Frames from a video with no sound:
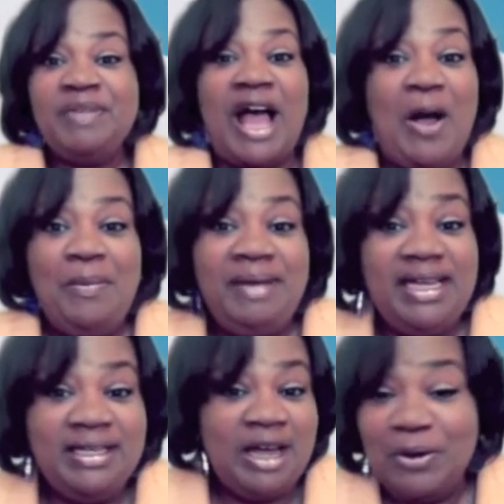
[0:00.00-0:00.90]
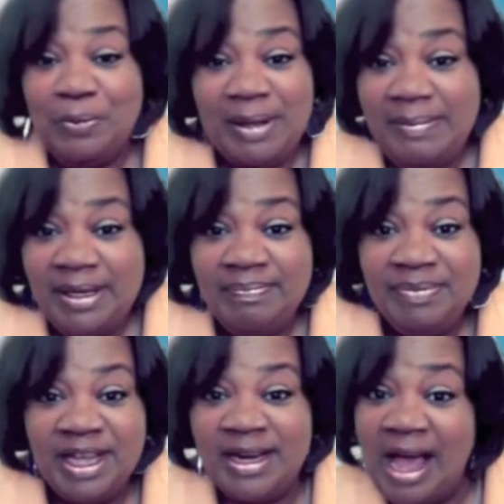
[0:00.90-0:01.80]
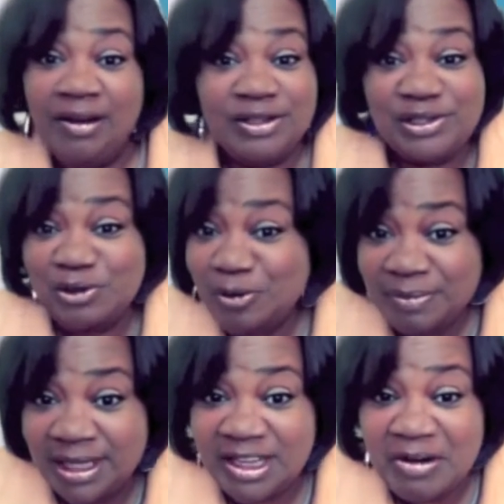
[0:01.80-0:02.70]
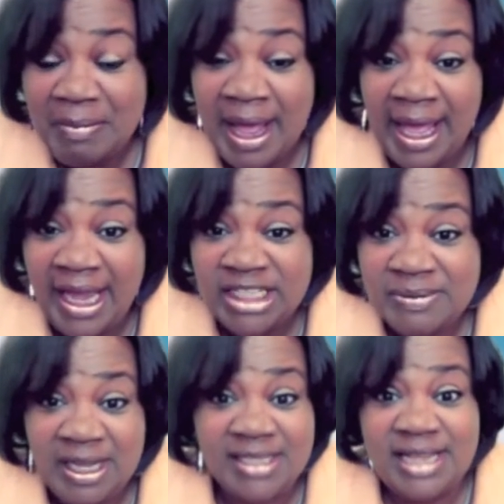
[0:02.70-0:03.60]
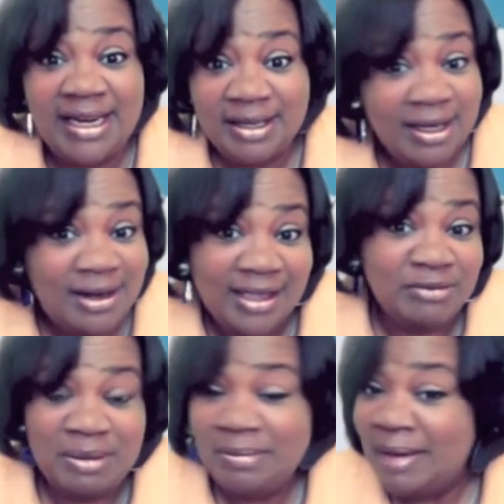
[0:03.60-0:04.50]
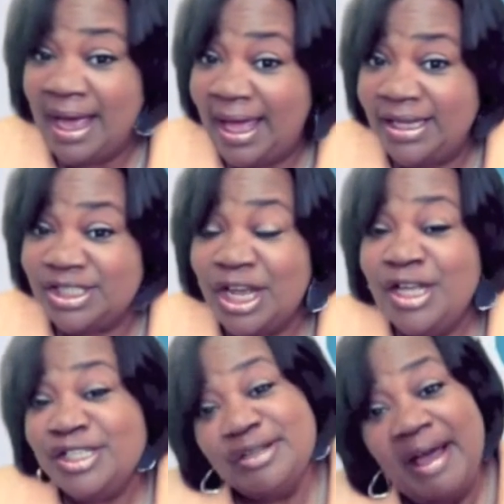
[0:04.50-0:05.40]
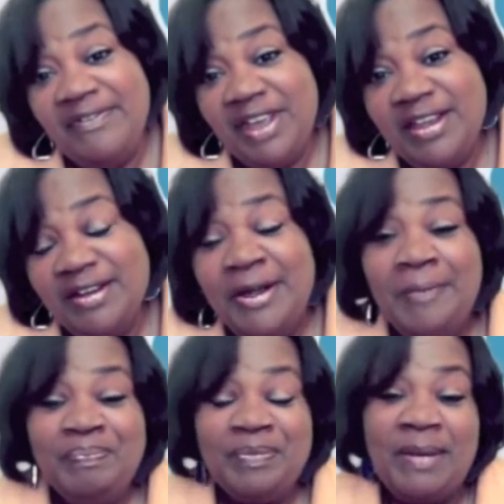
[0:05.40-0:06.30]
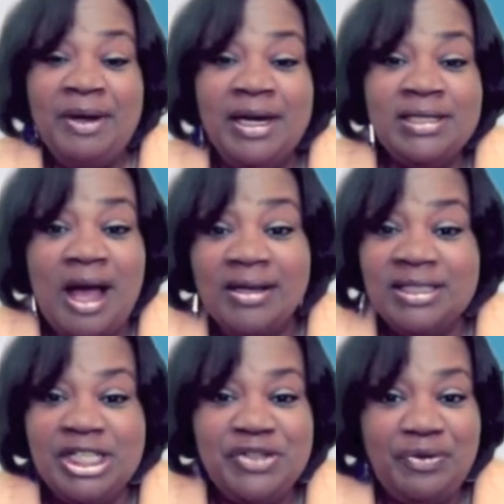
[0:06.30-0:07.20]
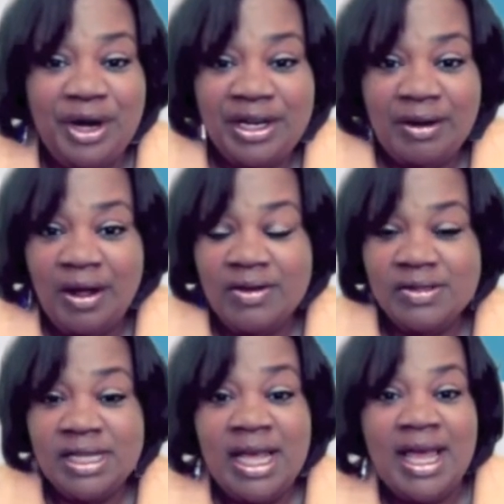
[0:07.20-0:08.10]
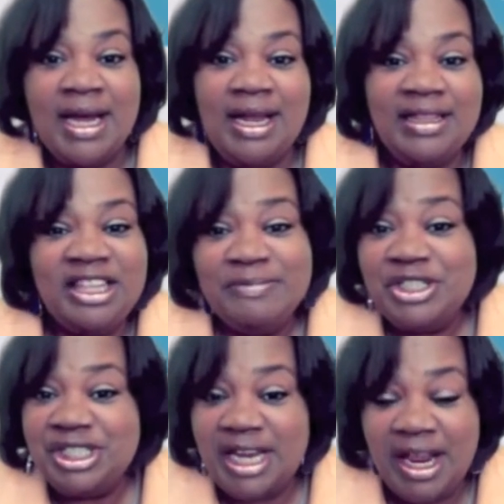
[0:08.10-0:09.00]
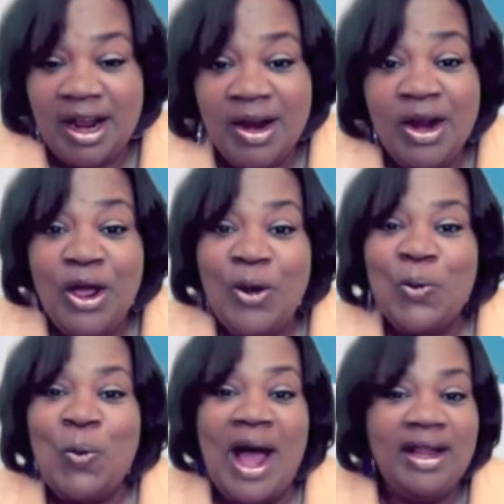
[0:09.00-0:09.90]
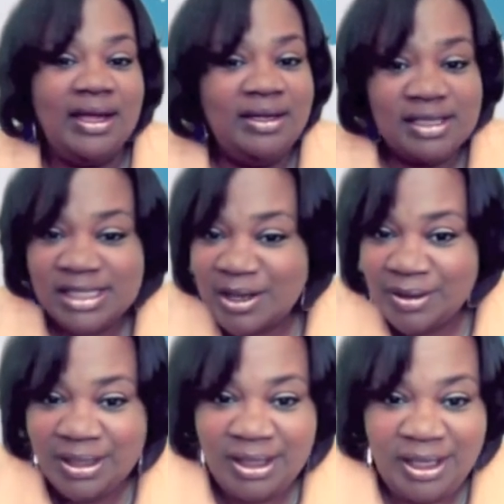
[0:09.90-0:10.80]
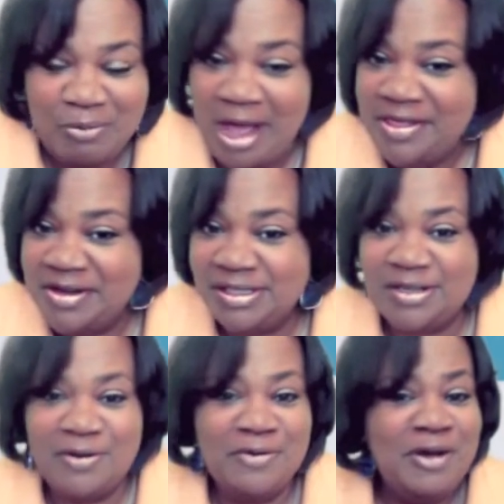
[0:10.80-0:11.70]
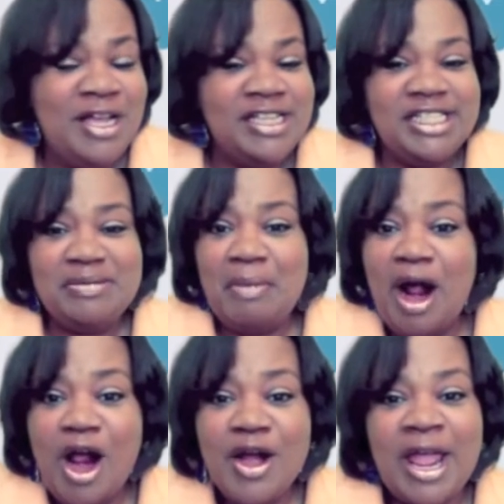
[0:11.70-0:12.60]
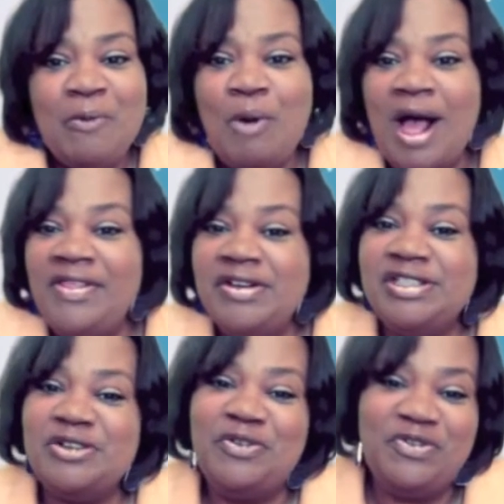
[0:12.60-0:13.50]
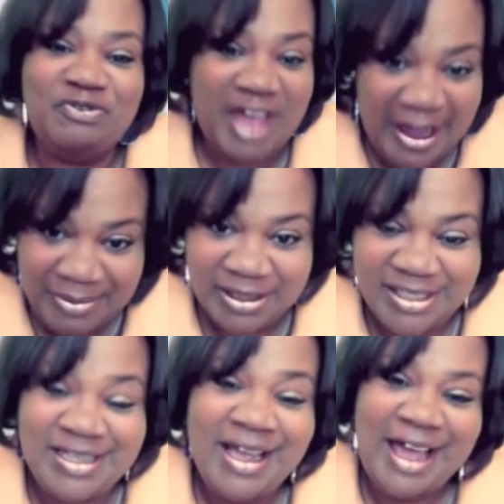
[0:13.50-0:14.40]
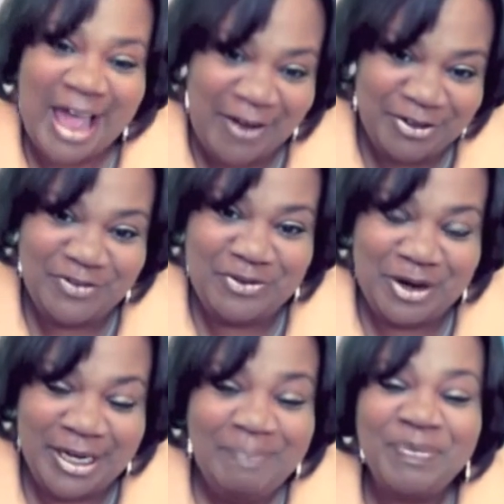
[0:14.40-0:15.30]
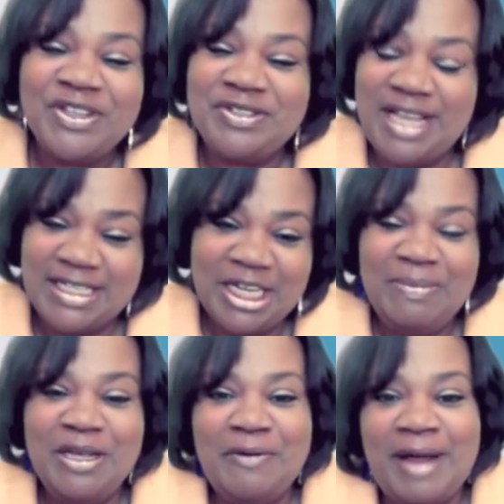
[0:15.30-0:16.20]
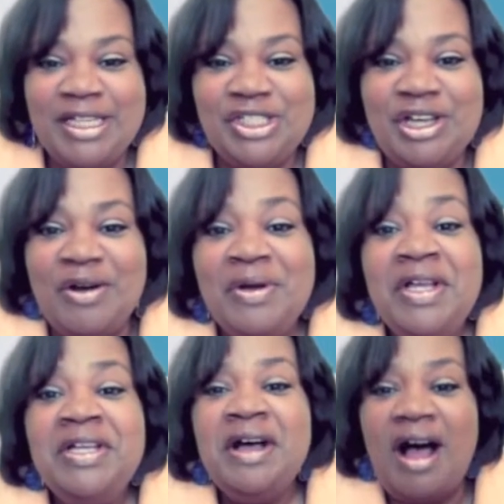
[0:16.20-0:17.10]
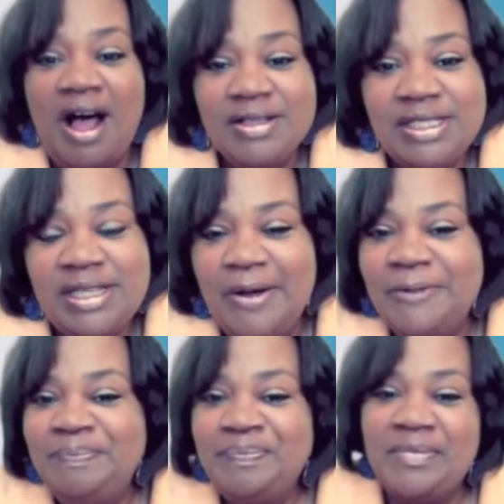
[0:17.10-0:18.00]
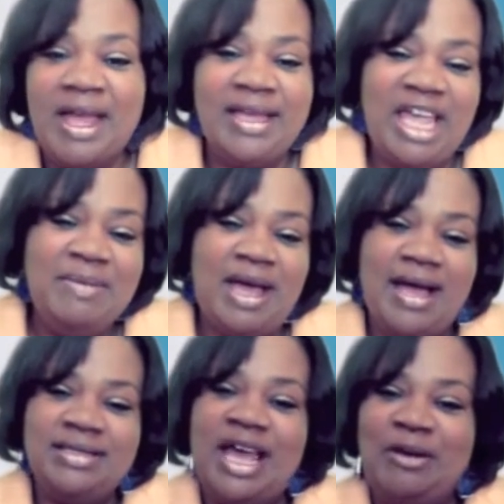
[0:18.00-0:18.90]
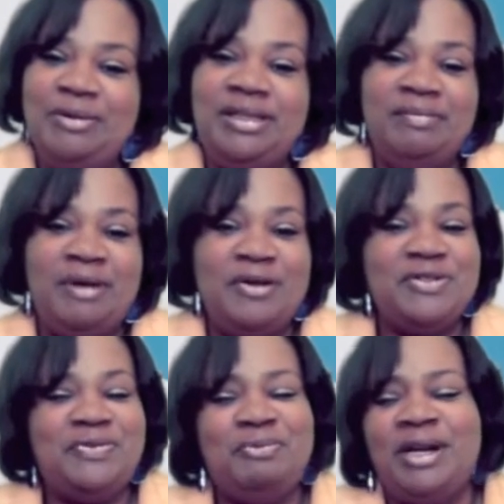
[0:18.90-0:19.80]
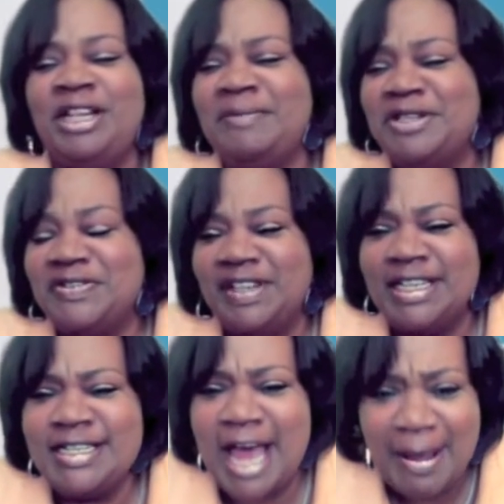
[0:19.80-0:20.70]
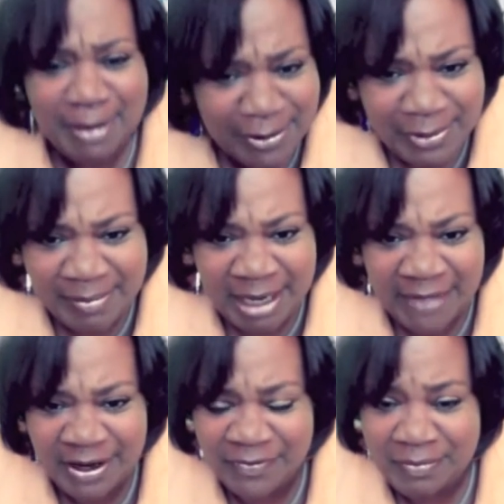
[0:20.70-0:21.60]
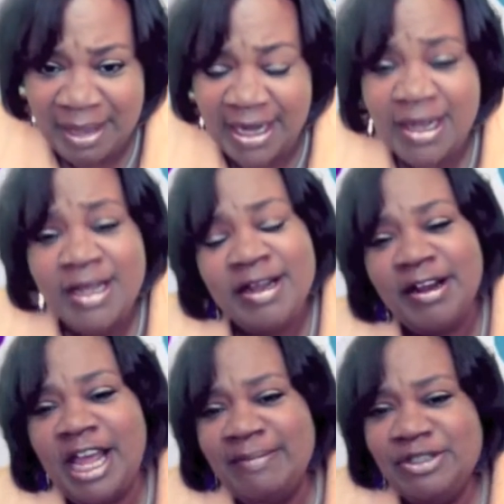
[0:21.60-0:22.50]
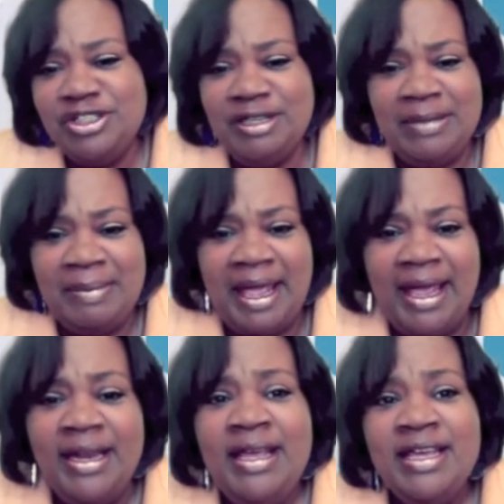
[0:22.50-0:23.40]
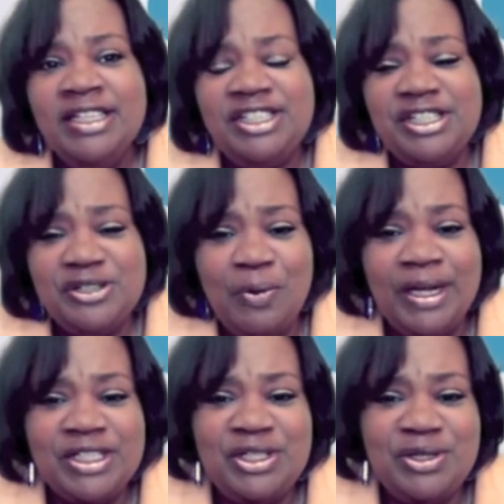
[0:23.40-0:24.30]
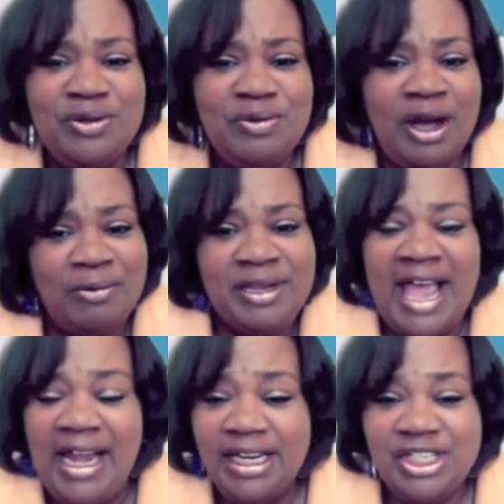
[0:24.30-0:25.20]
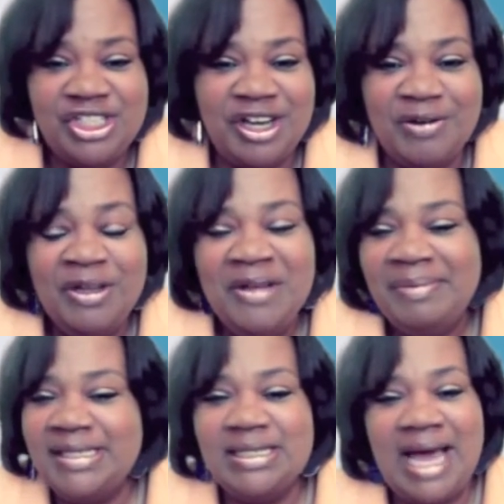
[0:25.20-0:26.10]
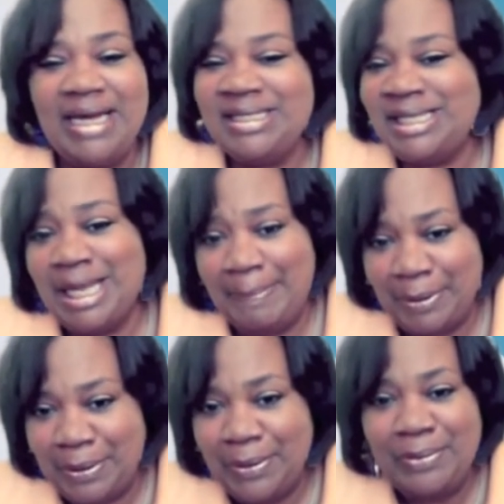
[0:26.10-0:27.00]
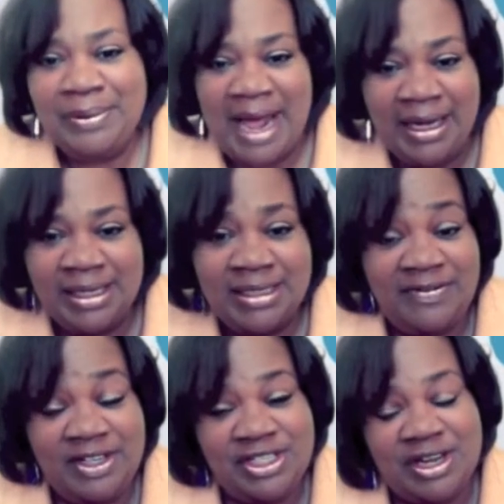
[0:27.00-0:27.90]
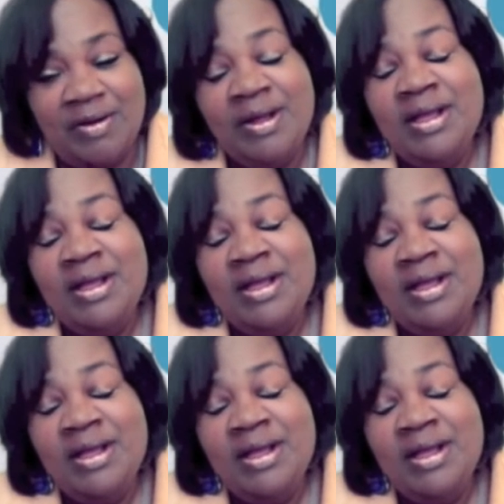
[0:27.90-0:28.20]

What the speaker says: I'll meet younger women and I'll assume that they're my age because they look like the women my age. So I figure I'm going to talk to these 40-year-olds and let them share why they look so good, why they're so smart, and why they're so fabulous after 40. So that's going to be a great show. Also, I came in contact with one of the most phenomenal women I've ever met. Her name is Julie Mann, and she's going to do a reality show, but it's not a typical reality TV show.